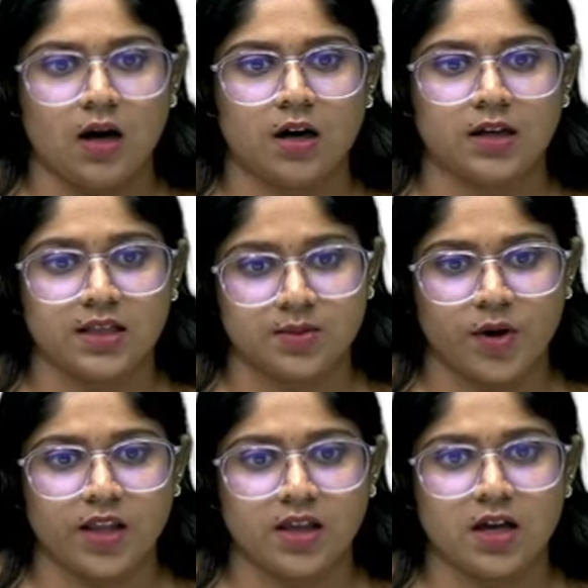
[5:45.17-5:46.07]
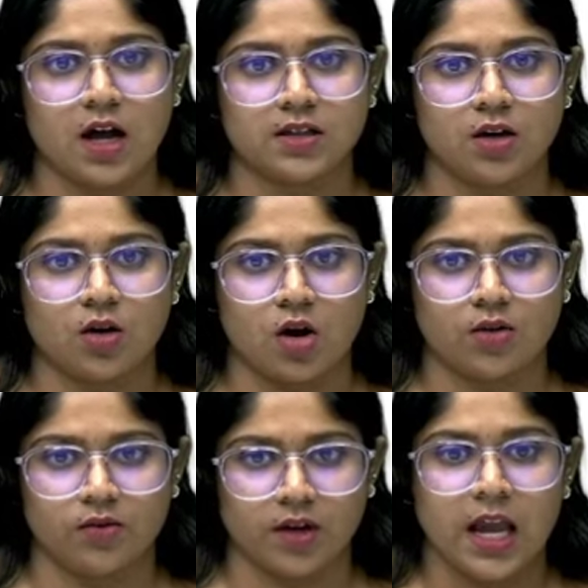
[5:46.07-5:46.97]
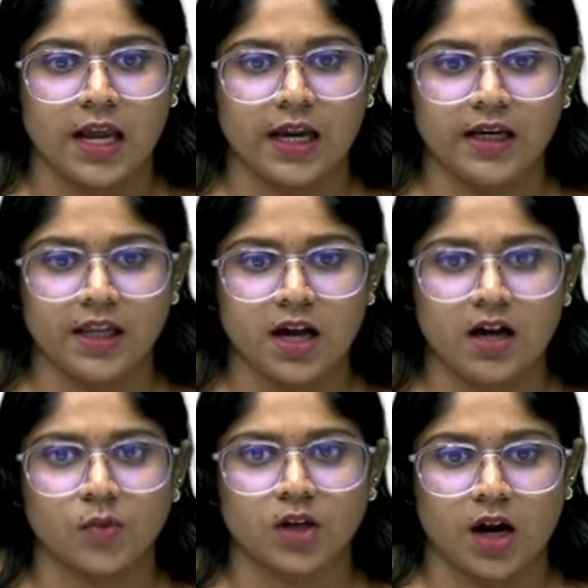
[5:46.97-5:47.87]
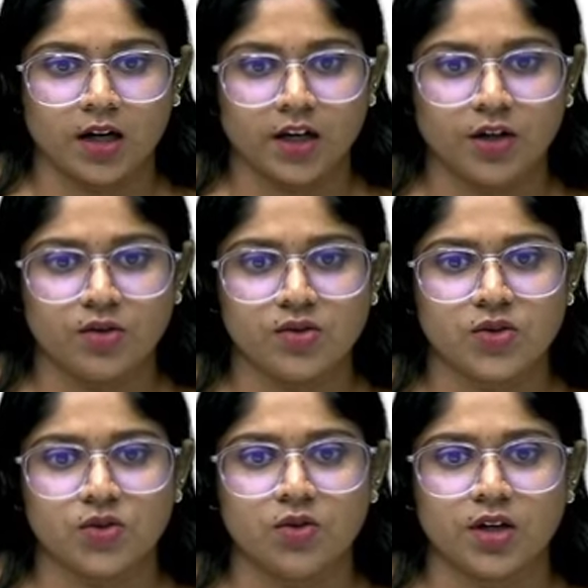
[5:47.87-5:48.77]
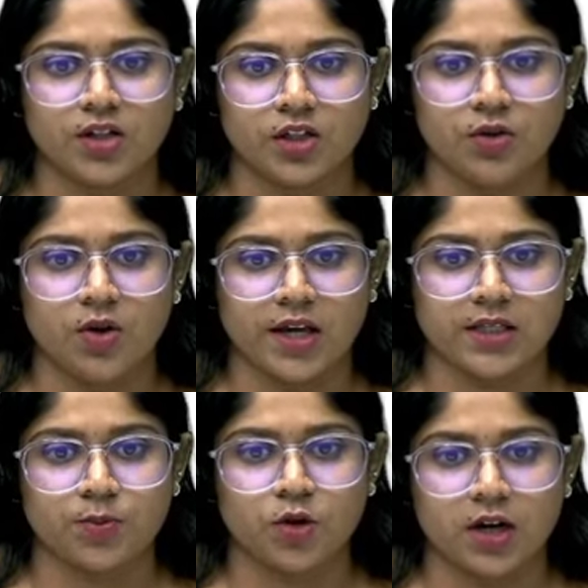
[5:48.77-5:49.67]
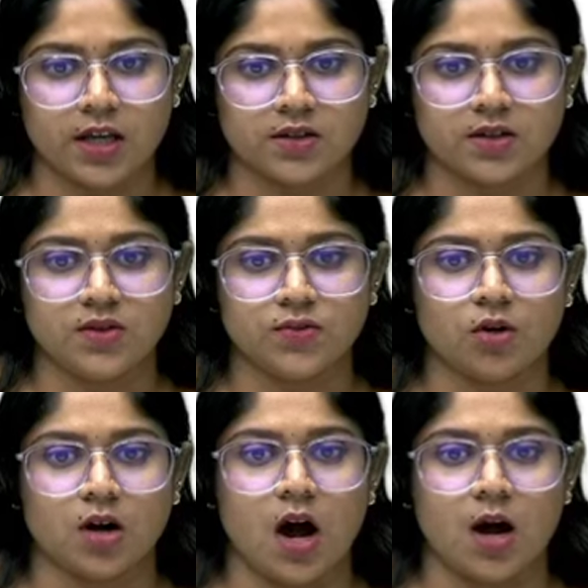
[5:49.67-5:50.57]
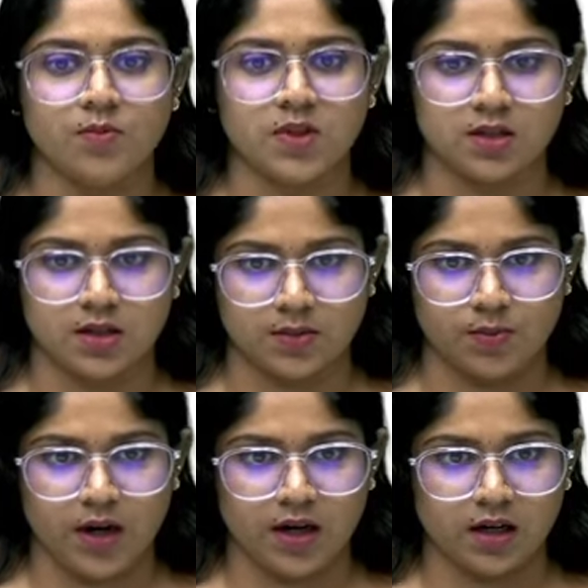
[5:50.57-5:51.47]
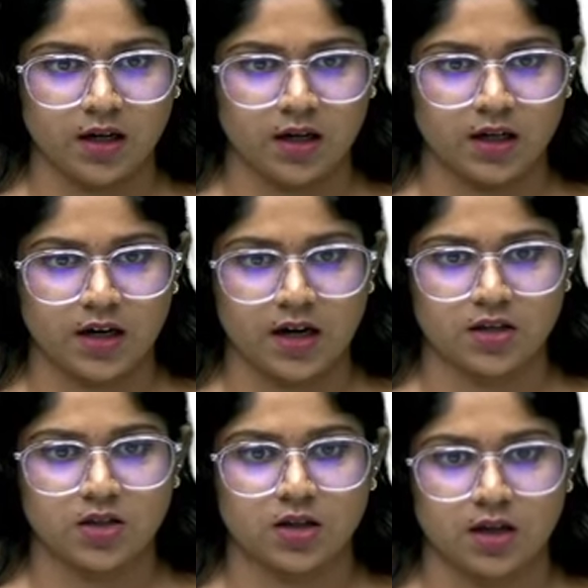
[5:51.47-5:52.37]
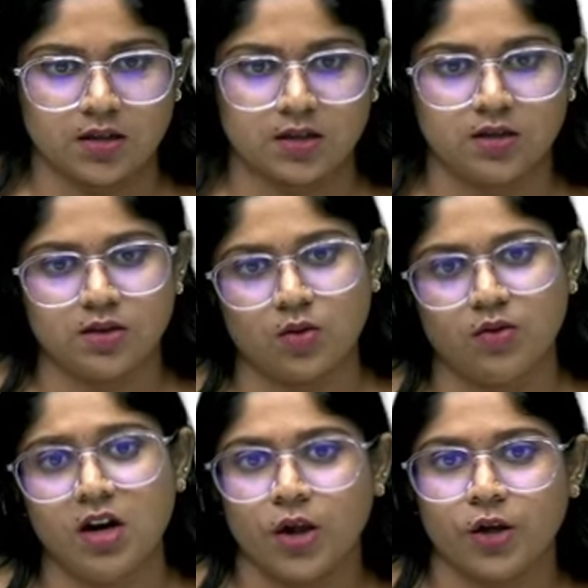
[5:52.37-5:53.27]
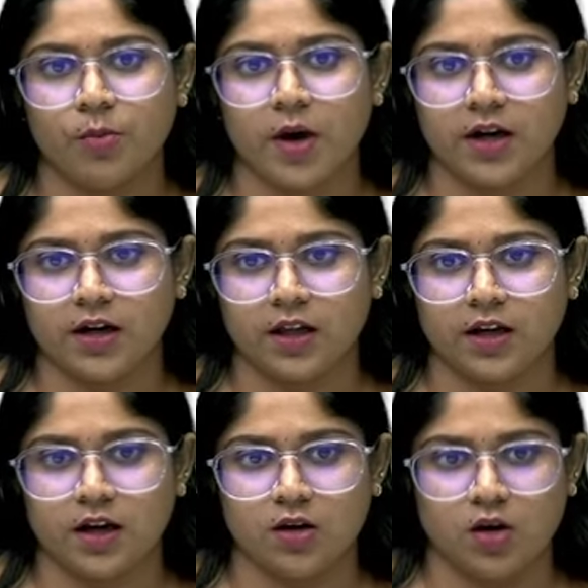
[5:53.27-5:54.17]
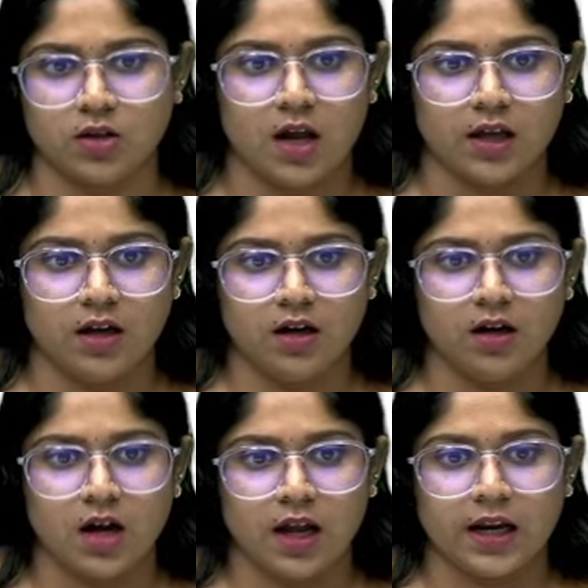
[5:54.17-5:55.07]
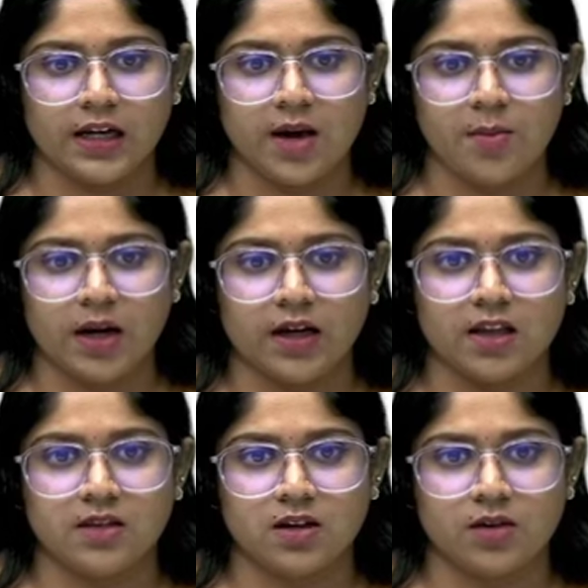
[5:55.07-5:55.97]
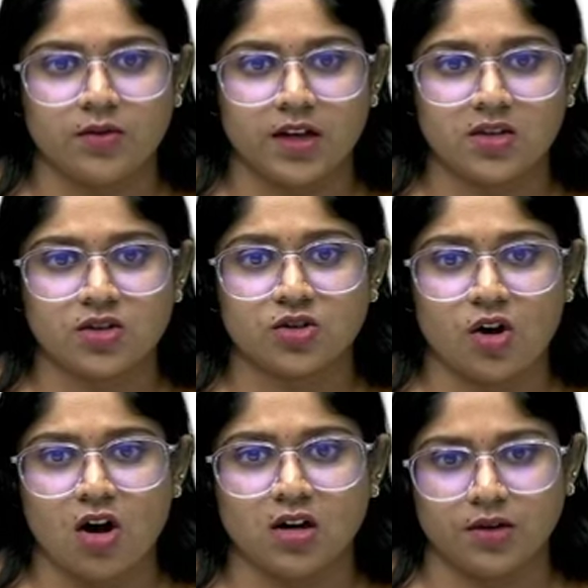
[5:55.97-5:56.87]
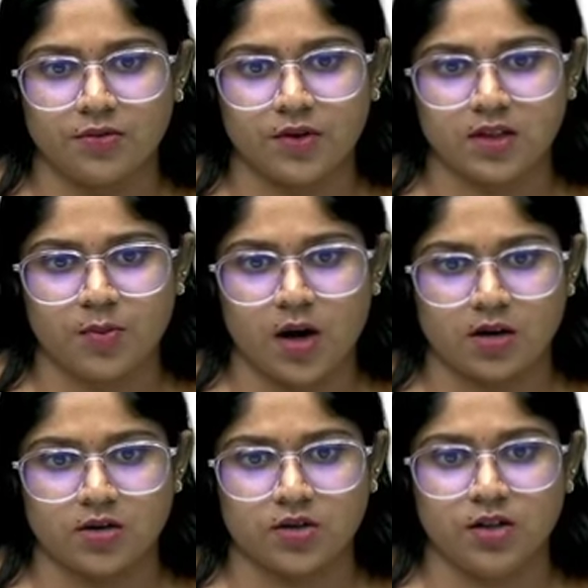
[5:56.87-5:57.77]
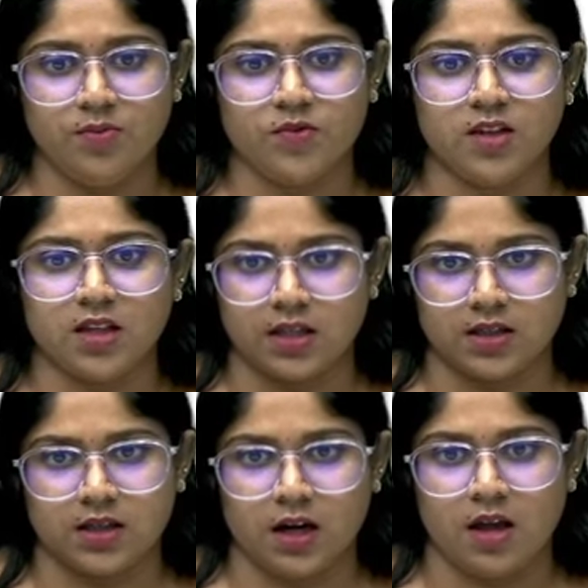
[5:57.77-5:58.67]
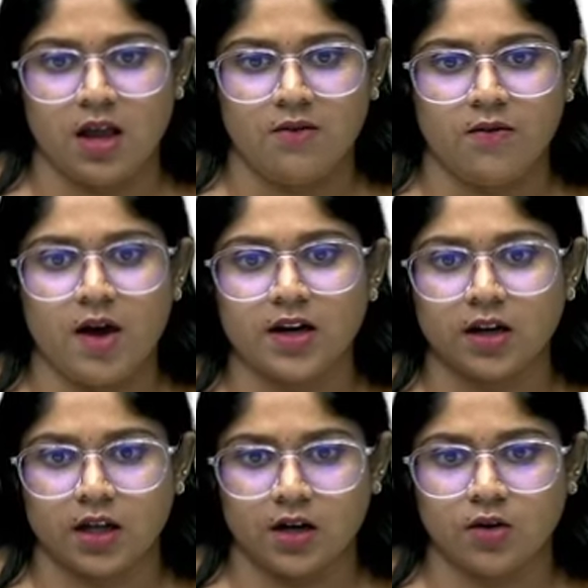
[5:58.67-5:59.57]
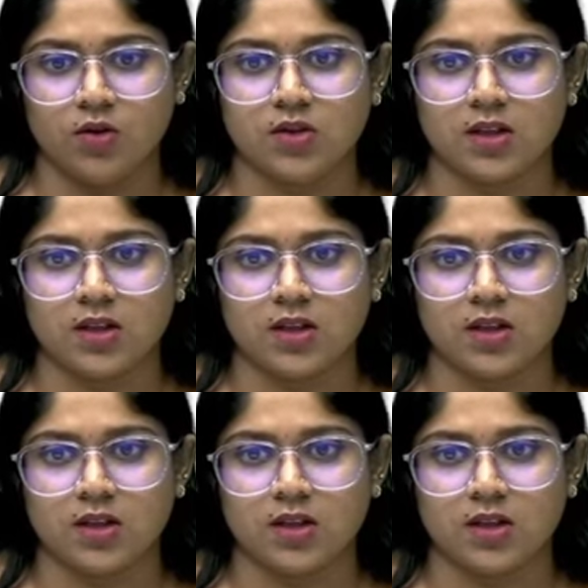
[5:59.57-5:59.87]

Despite the Gaza conflict, India continues to issue export license for arms despite international concerns over humanitarian laws. Here, India maintains a very strong defense partnership with Israel, where it includes